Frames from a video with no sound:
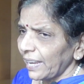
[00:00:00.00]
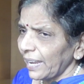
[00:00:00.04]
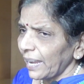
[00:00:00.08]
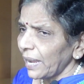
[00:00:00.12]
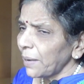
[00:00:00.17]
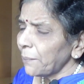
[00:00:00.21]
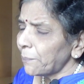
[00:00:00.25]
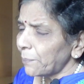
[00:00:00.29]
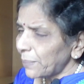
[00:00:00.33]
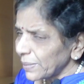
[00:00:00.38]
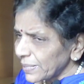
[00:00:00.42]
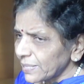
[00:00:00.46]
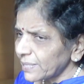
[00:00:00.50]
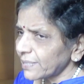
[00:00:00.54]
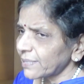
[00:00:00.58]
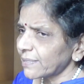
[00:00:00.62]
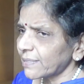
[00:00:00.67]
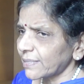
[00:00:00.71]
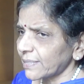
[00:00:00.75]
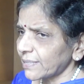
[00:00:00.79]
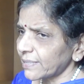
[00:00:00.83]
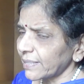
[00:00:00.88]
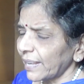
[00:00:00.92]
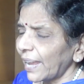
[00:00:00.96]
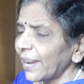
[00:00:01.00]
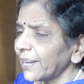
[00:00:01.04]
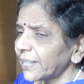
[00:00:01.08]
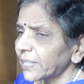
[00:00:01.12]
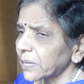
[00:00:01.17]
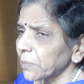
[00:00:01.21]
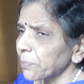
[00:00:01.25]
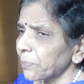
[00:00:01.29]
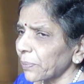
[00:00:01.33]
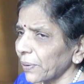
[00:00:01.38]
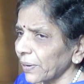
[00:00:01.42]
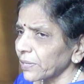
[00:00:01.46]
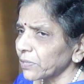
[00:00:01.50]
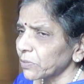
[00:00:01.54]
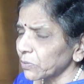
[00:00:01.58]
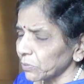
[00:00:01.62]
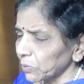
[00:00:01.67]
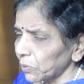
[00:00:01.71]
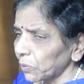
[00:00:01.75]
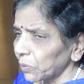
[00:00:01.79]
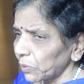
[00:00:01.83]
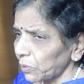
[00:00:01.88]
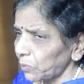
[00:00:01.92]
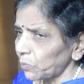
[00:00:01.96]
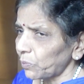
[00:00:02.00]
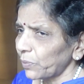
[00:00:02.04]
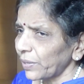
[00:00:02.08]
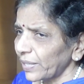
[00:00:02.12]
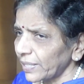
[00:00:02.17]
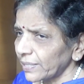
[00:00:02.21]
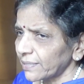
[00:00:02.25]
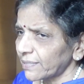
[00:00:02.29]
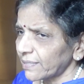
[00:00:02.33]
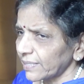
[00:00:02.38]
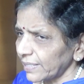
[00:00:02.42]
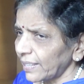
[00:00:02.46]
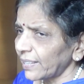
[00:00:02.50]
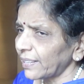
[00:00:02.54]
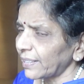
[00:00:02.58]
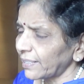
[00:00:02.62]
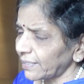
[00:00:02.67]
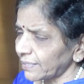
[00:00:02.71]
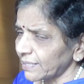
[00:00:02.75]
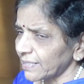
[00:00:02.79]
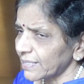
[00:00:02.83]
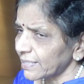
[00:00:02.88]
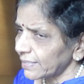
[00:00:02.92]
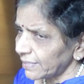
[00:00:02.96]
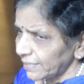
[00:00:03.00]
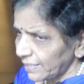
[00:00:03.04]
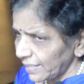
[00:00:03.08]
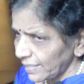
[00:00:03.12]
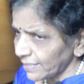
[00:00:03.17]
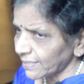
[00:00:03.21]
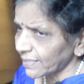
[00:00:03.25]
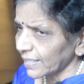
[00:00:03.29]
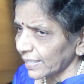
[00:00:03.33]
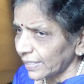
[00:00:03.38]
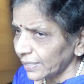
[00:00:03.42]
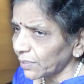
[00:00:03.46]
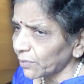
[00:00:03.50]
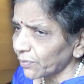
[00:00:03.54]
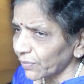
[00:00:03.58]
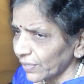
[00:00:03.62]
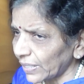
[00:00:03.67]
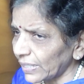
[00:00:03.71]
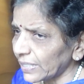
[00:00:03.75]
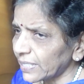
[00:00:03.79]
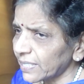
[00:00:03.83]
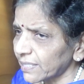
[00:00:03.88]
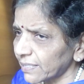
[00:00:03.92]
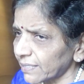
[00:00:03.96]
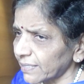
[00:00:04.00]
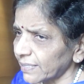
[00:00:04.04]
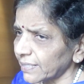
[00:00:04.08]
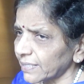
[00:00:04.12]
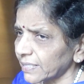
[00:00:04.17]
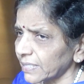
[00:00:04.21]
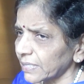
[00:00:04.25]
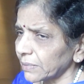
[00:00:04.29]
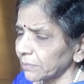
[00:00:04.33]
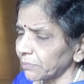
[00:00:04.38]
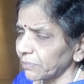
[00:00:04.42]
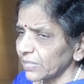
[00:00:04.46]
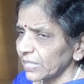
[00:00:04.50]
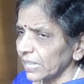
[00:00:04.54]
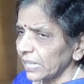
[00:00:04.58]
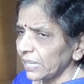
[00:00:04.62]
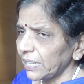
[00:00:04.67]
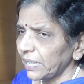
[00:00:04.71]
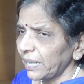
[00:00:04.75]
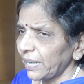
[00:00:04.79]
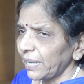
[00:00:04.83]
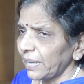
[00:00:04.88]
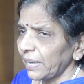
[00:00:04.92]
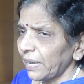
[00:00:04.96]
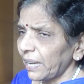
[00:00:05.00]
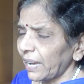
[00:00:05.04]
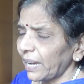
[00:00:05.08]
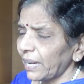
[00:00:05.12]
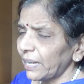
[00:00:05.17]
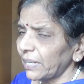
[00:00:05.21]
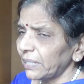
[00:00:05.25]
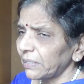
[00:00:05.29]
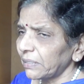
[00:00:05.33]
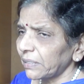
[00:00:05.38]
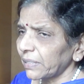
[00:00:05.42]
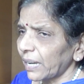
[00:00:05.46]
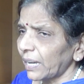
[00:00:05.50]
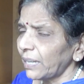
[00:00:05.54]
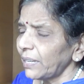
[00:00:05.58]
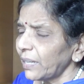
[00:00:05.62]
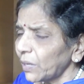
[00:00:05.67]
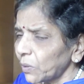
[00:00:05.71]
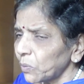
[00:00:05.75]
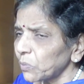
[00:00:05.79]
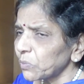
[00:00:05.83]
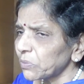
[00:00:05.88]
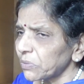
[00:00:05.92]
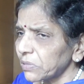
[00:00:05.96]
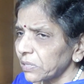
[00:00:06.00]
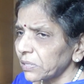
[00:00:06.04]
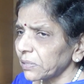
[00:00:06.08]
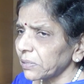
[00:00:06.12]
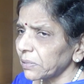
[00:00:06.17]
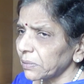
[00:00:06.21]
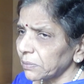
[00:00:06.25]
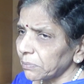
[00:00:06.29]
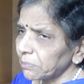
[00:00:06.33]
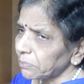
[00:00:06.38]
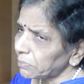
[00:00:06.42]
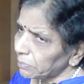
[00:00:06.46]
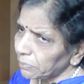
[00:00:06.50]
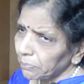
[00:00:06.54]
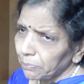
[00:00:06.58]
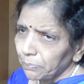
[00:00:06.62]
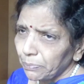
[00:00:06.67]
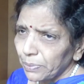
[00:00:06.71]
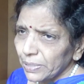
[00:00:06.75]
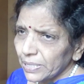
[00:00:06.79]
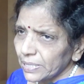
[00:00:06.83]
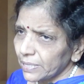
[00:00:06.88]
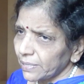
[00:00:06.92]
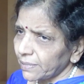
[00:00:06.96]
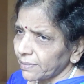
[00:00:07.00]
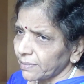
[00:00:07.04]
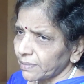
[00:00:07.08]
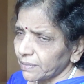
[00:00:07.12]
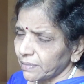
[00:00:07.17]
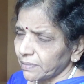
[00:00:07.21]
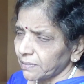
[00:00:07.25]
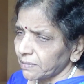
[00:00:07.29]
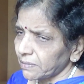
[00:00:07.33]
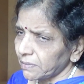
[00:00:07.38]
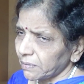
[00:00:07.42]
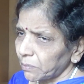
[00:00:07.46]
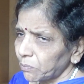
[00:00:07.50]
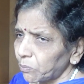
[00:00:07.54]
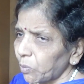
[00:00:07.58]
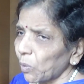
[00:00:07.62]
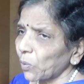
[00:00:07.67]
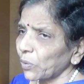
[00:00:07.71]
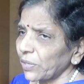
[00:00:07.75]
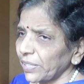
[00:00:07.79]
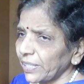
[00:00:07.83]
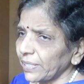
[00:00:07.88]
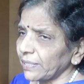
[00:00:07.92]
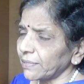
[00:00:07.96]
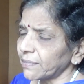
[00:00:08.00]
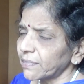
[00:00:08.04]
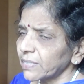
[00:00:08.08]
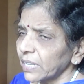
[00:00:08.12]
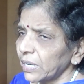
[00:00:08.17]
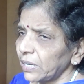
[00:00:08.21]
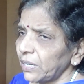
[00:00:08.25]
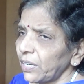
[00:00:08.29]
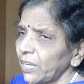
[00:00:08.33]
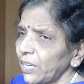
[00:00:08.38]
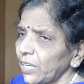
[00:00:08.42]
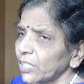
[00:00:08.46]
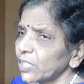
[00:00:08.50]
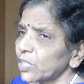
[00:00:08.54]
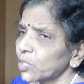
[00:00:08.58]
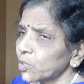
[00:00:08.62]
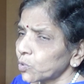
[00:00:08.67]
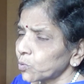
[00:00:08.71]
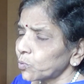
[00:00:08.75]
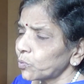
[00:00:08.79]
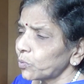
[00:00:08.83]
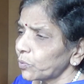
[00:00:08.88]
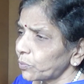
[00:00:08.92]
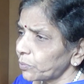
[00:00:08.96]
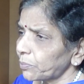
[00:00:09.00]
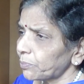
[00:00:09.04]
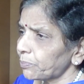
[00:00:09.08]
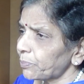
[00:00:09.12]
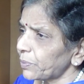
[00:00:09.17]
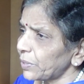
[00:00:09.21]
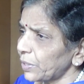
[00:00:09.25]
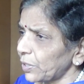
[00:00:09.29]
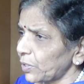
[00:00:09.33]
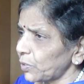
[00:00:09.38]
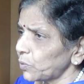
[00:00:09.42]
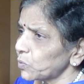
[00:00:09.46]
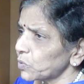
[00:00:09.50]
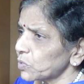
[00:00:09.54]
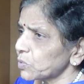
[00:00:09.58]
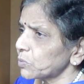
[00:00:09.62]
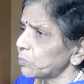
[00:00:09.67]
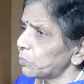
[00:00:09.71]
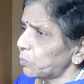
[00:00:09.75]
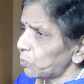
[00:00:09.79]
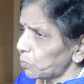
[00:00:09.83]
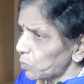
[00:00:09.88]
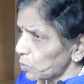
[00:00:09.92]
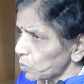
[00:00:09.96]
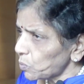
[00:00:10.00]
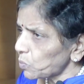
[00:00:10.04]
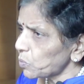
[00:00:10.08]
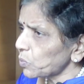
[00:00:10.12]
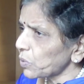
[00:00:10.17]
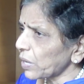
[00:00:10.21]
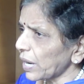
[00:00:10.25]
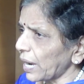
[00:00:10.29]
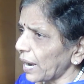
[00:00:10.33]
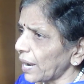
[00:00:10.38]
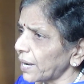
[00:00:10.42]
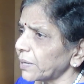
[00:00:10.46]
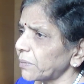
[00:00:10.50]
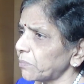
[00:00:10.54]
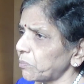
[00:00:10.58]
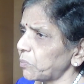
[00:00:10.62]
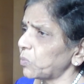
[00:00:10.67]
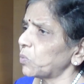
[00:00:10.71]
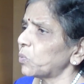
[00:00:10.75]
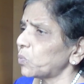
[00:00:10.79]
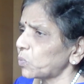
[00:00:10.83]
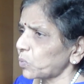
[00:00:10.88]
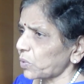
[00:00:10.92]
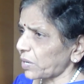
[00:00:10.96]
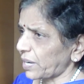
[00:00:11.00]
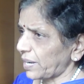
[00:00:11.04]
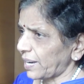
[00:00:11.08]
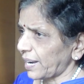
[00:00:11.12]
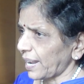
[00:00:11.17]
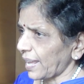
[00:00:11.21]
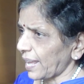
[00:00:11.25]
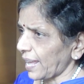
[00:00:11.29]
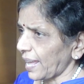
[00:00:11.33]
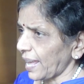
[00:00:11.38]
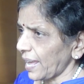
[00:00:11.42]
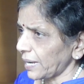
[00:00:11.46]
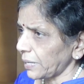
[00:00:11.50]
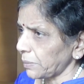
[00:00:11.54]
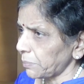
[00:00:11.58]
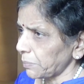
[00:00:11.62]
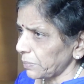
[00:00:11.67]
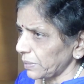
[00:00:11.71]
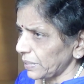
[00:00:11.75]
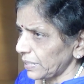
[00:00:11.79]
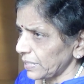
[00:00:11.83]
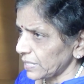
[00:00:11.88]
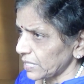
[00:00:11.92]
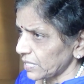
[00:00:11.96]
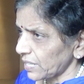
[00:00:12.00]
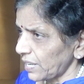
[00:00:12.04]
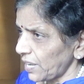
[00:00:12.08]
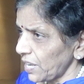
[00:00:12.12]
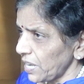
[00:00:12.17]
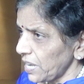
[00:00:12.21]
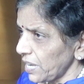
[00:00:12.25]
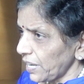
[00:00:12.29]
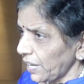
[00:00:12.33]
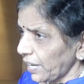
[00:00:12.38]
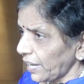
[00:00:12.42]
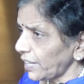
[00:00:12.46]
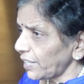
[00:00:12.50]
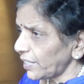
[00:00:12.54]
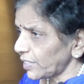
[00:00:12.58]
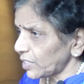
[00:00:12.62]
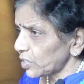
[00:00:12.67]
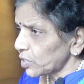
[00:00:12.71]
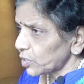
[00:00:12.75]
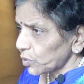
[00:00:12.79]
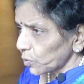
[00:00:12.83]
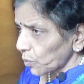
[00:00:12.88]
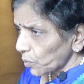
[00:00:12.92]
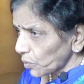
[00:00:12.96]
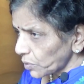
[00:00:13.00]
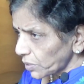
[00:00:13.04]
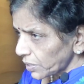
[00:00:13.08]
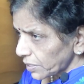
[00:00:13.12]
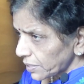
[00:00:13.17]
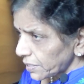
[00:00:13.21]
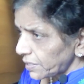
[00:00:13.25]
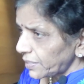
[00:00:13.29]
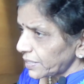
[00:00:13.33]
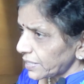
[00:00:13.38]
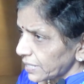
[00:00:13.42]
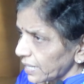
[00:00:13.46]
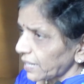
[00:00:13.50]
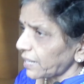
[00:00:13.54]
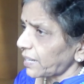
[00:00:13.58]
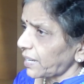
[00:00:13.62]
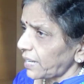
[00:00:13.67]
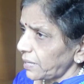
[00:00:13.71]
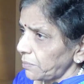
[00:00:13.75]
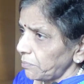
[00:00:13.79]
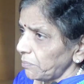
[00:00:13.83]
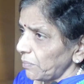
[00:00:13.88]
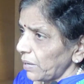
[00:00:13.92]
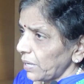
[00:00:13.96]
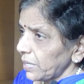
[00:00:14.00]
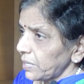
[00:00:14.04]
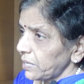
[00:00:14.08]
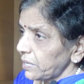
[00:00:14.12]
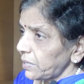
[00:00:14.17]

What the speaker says: a business enterprise always in these kind of culture systems allows the business bodies to produce more and more animals in short time,